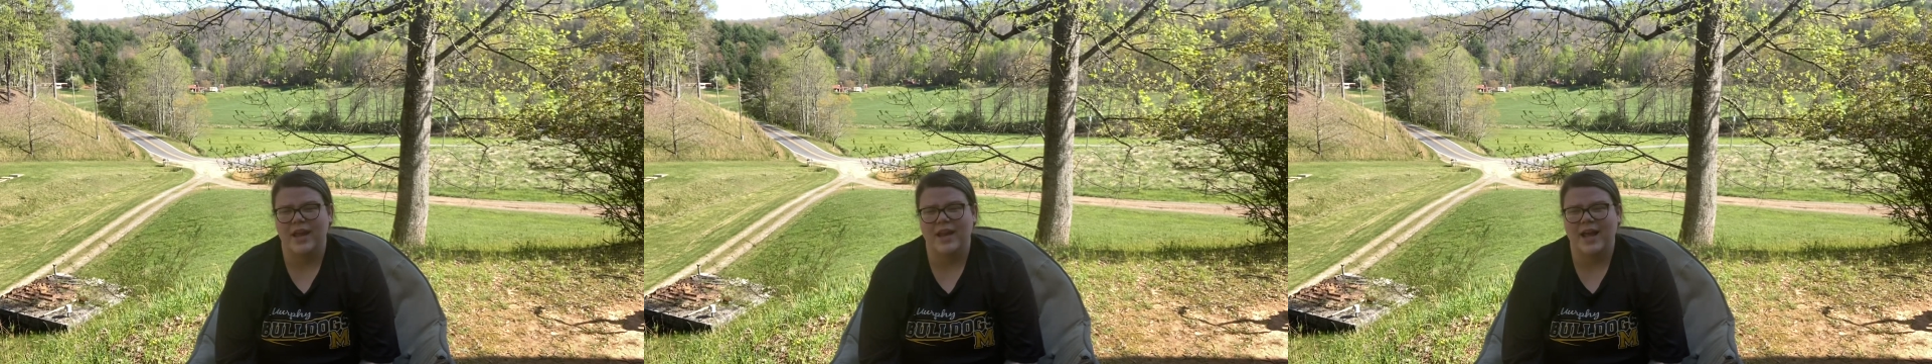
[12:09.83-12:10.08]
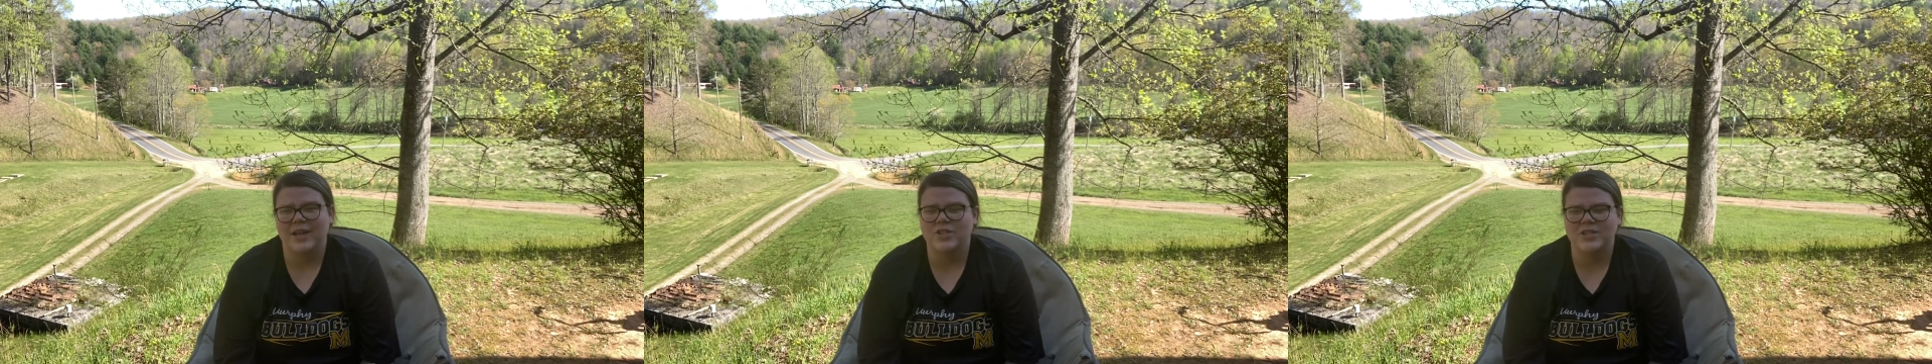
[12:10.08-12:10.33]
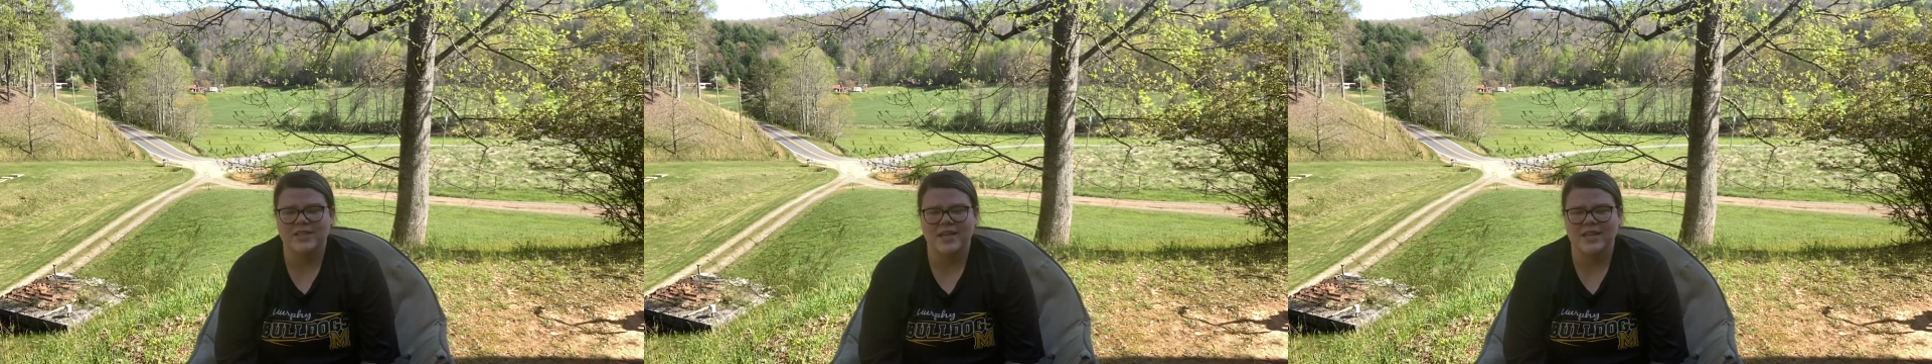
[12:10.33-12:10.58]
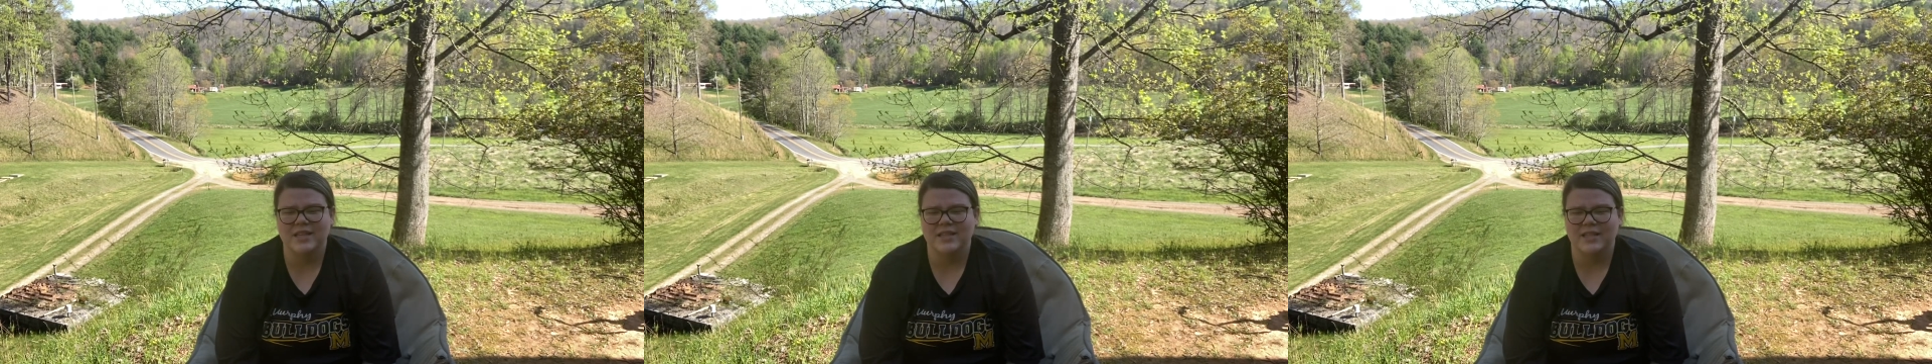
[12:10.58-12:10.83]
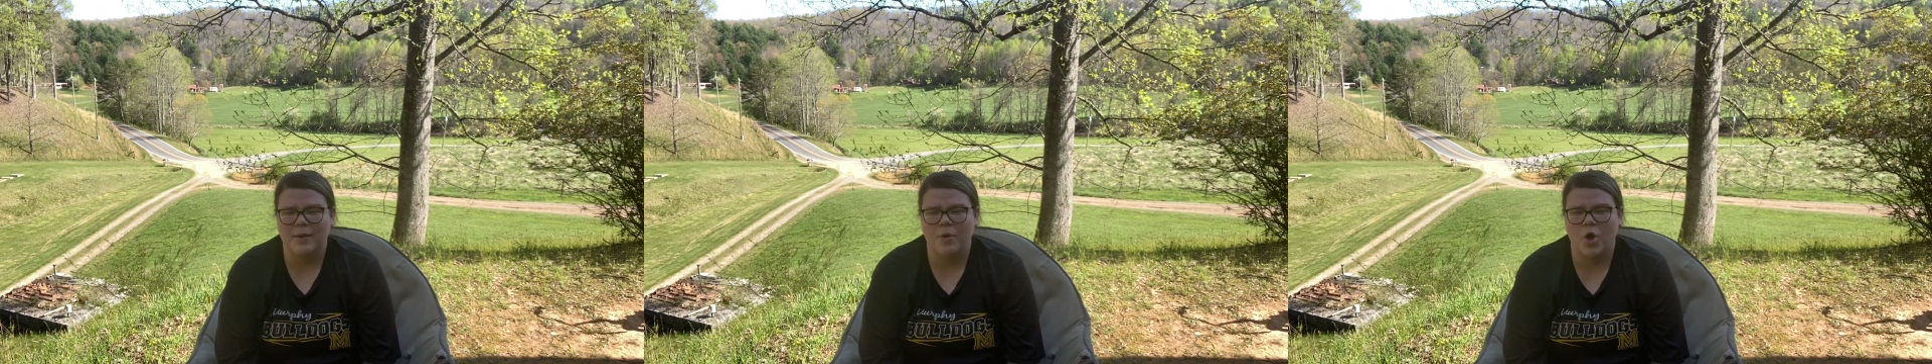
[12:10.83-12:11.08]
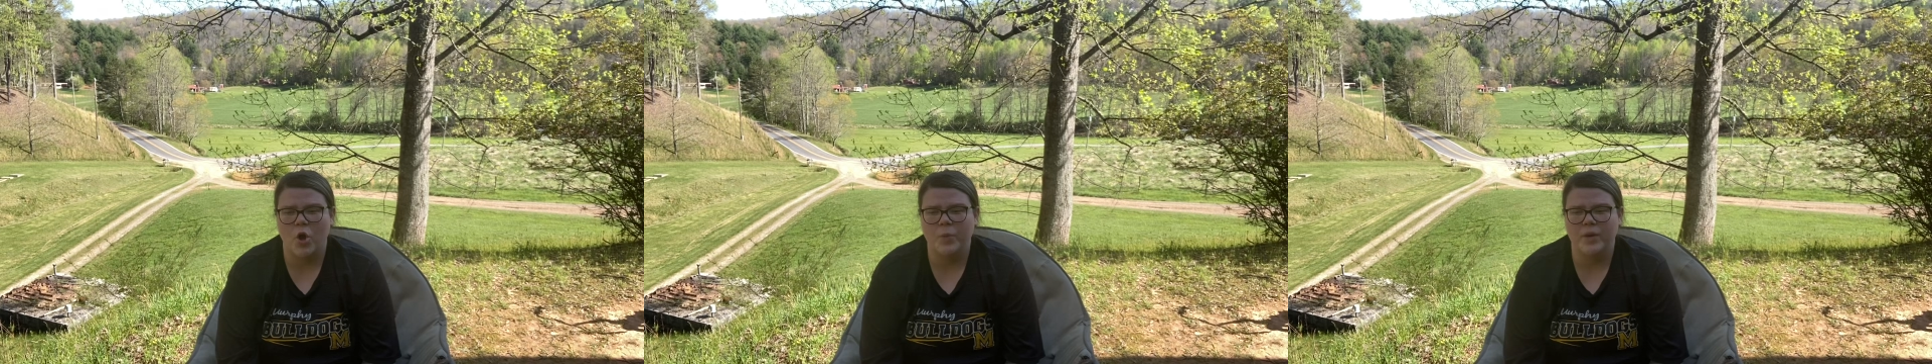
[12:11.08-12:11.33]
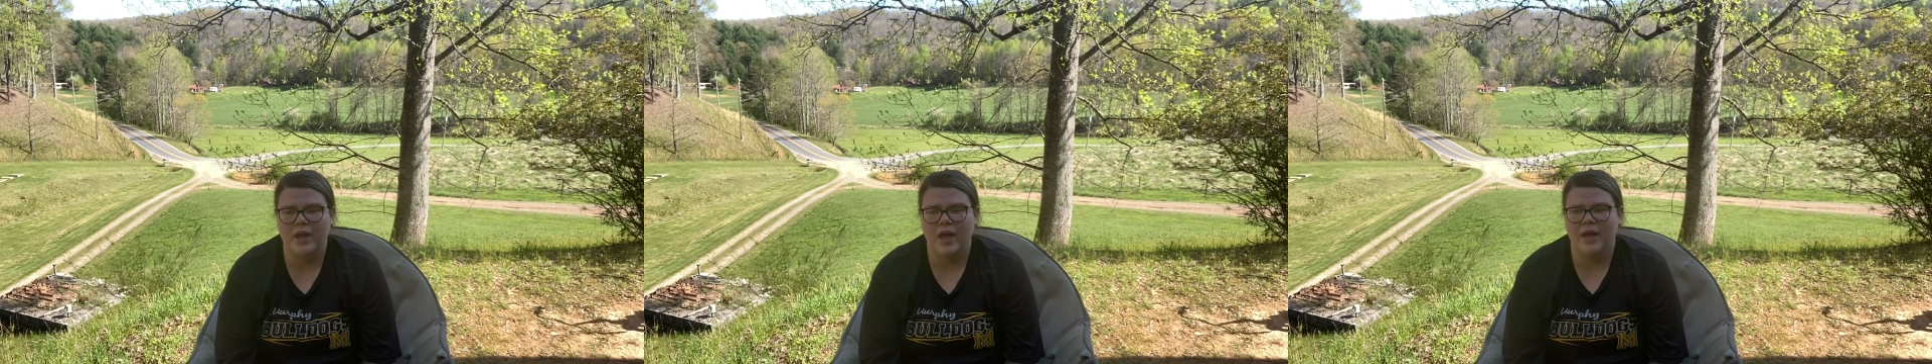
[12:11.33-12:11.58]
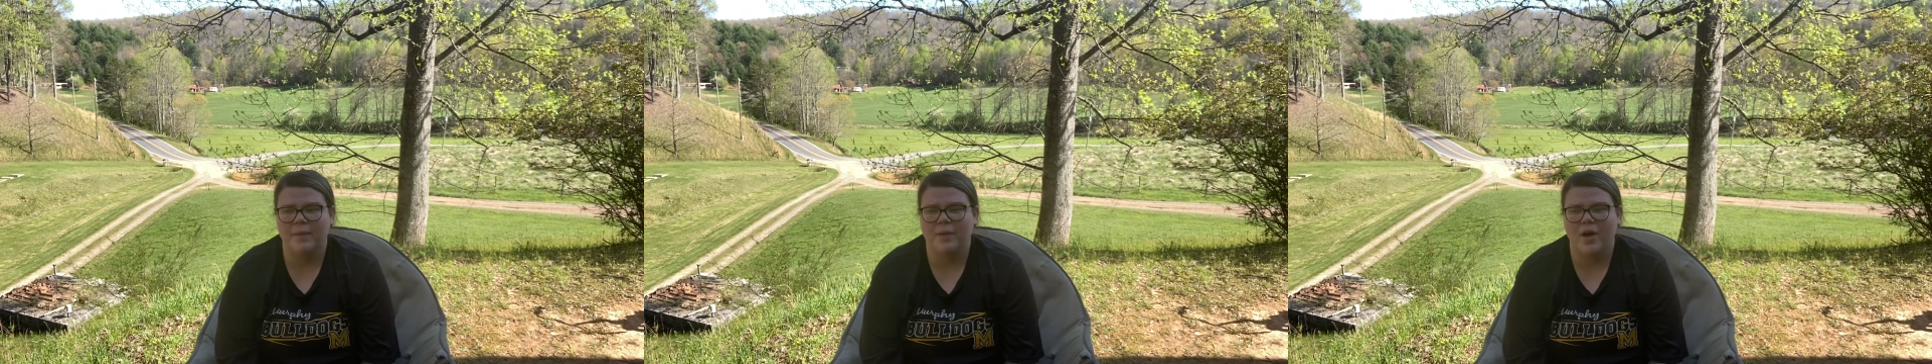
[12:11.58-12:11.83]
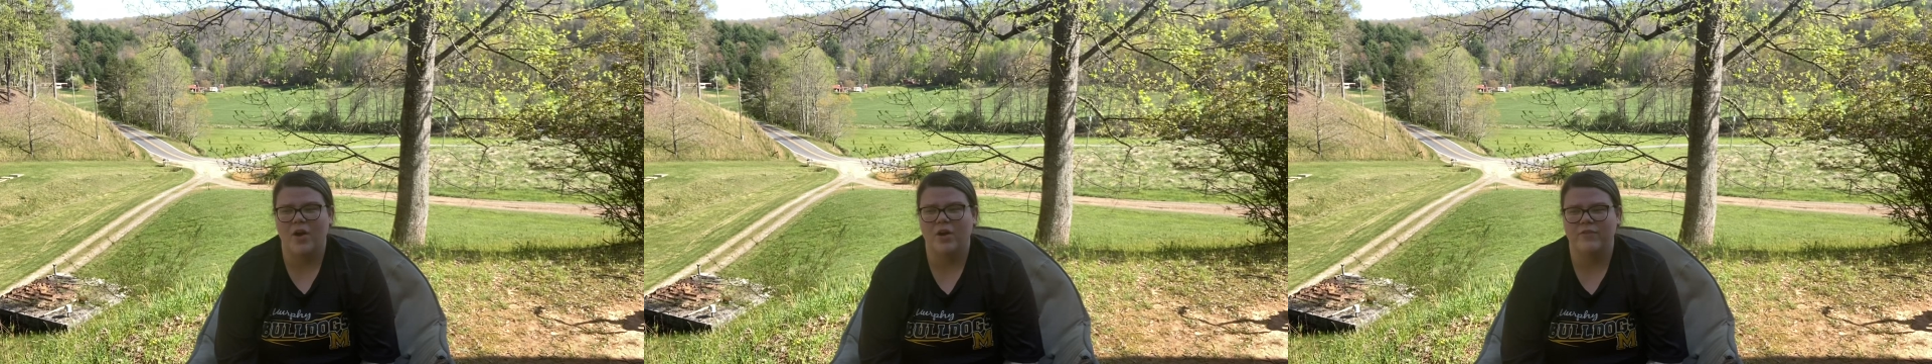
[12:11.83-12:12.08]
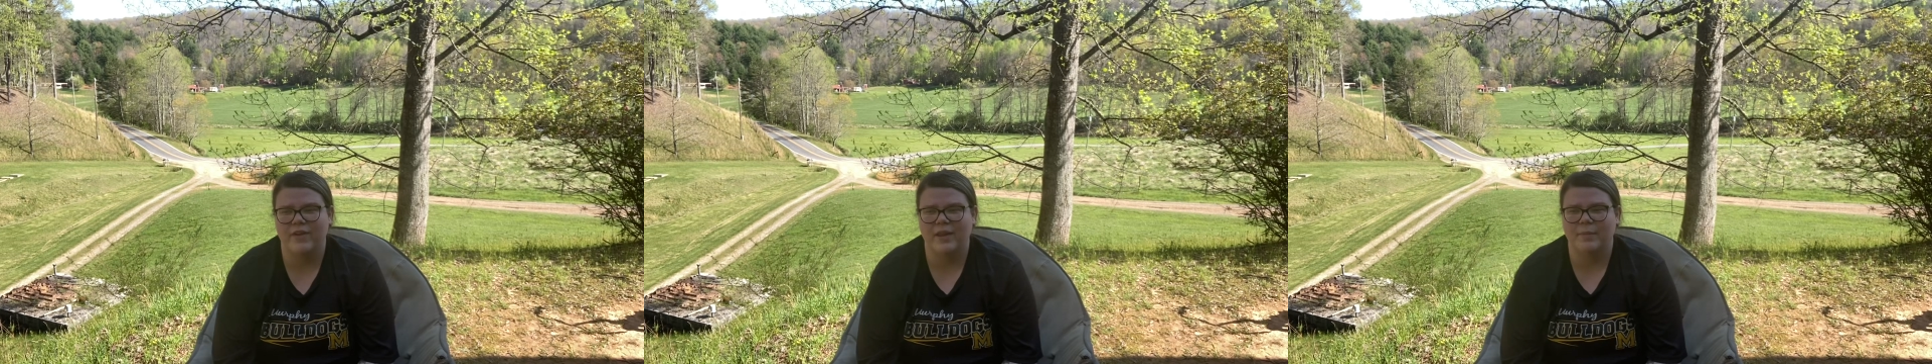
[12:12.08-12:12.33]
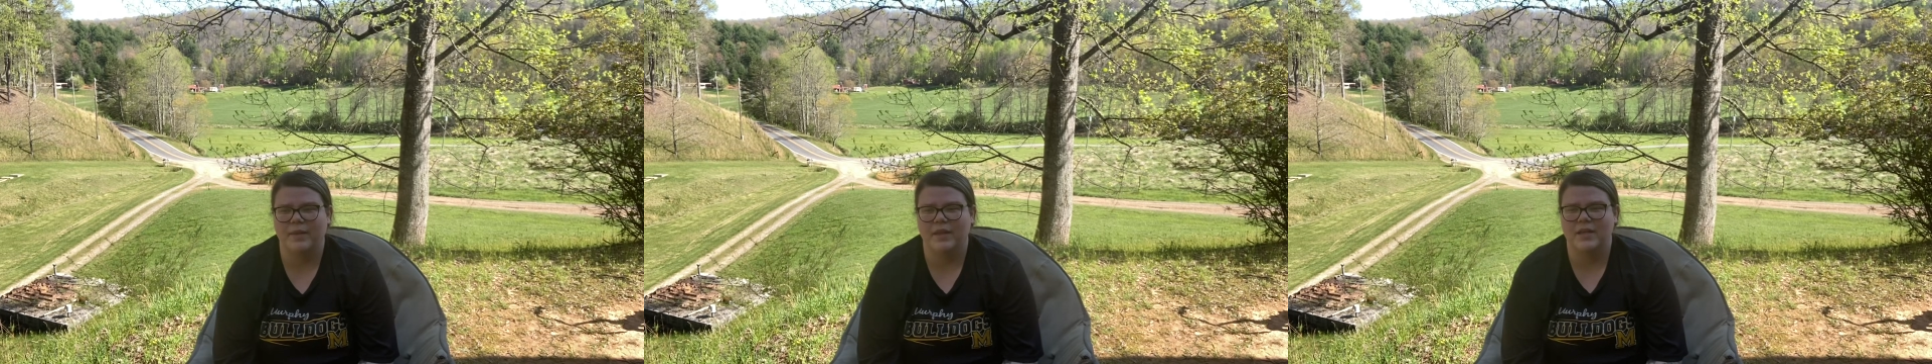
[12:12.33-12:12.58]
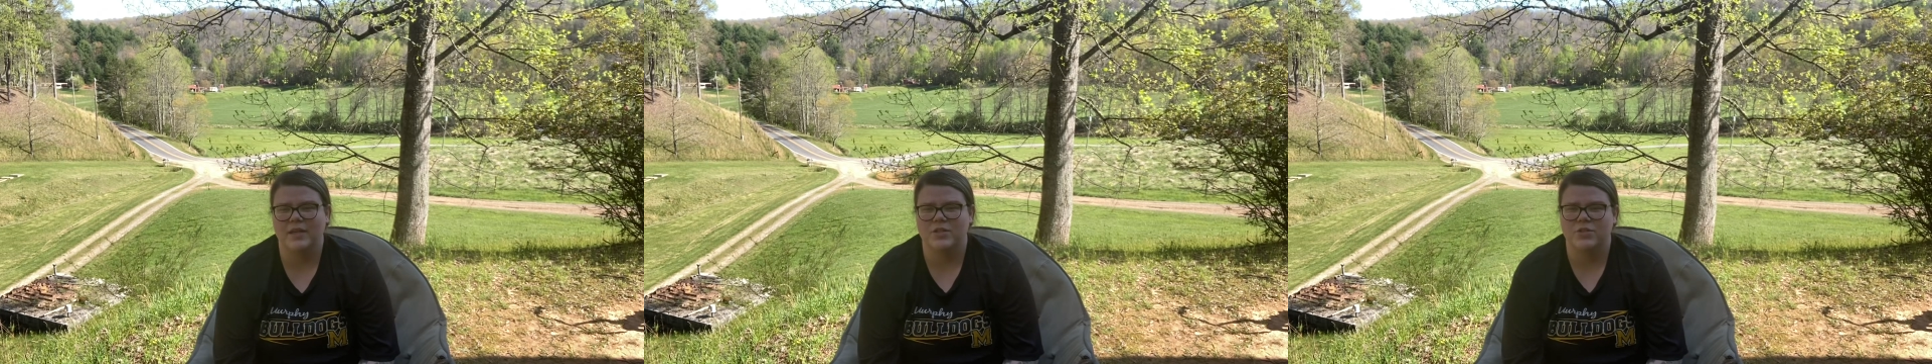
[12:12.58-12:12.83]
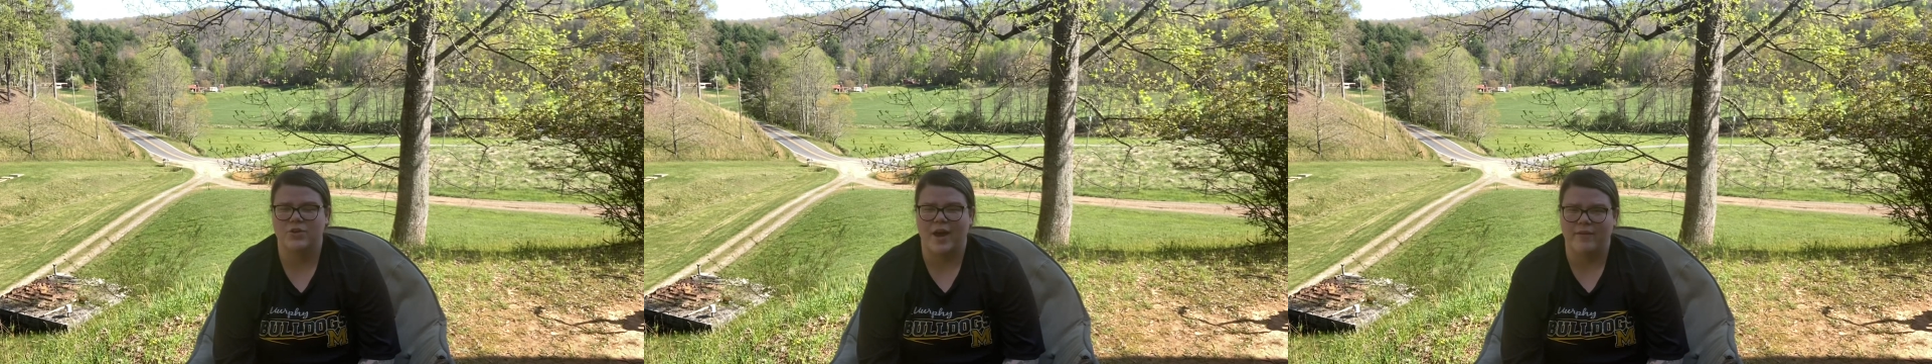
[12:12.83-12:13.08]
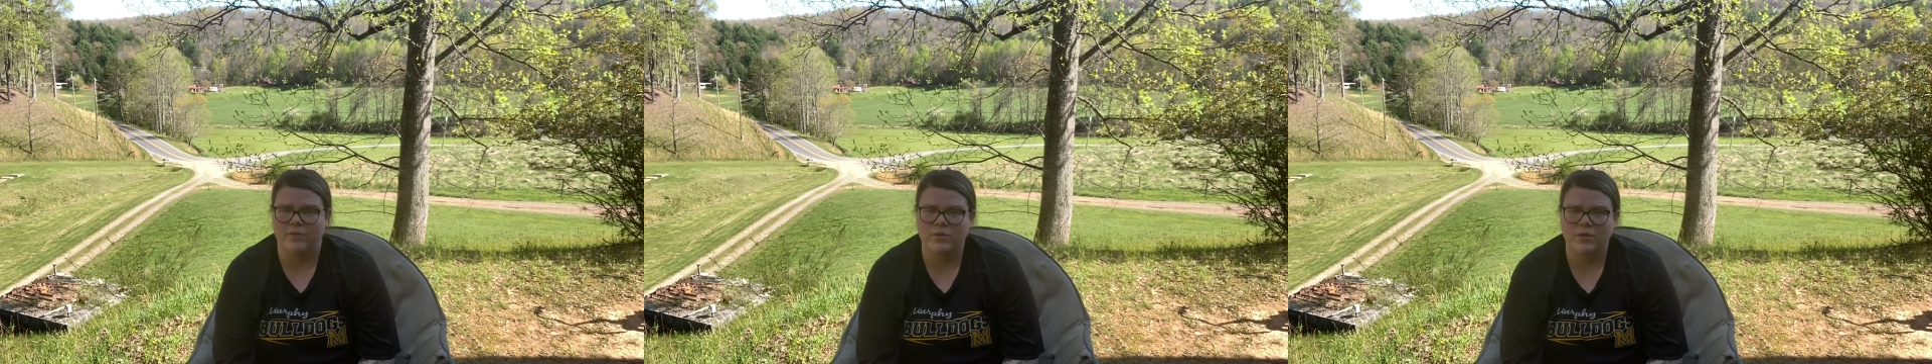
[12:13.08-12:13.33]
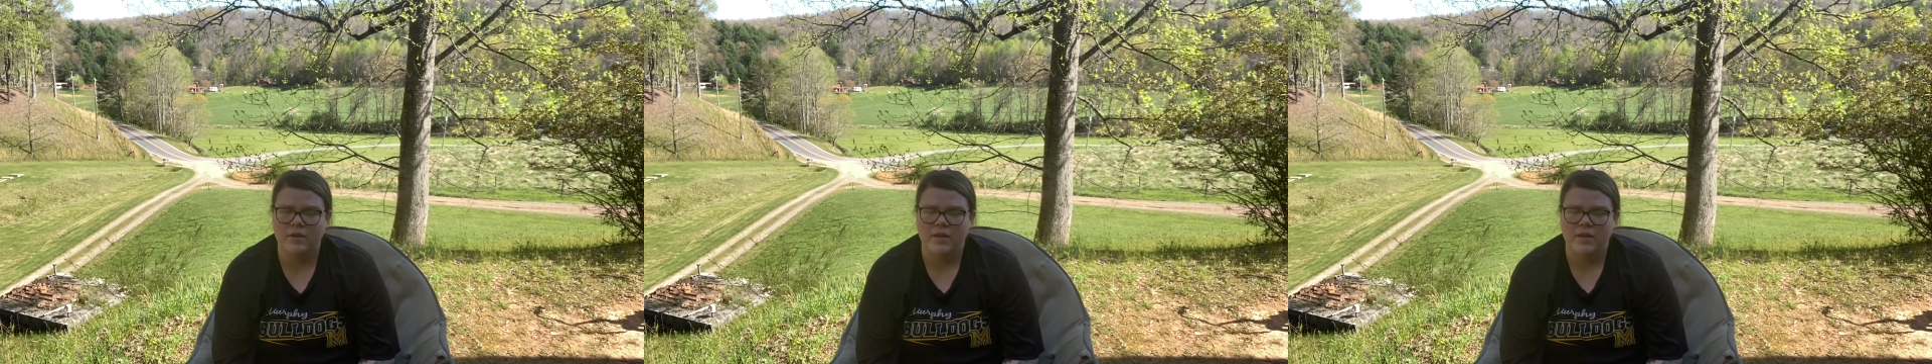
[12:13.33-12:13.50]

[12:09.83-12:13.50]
and I just think that will open up our availability to travel,